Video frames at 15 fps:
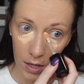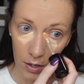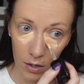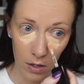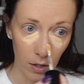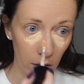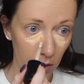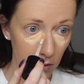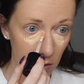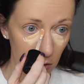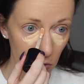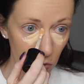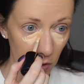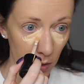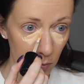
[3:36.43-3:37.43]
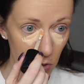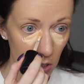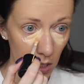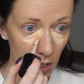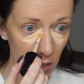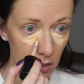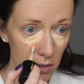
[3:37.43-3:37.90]
their
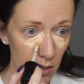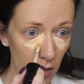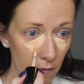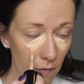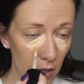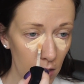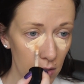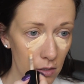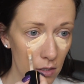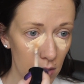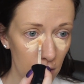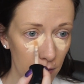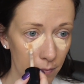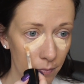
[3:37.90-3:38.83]
description is of it,